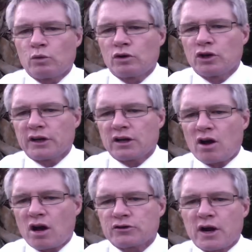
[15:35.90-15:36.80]
look at
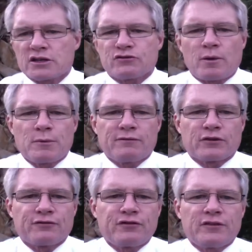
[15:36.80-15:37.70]
contracts from me
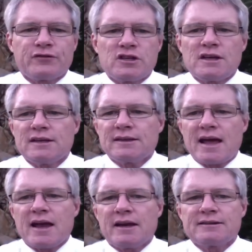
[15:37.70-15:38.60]
for 15
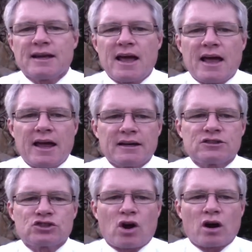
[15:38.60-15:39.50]
days
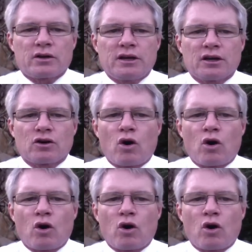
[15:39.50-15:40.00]
head start here.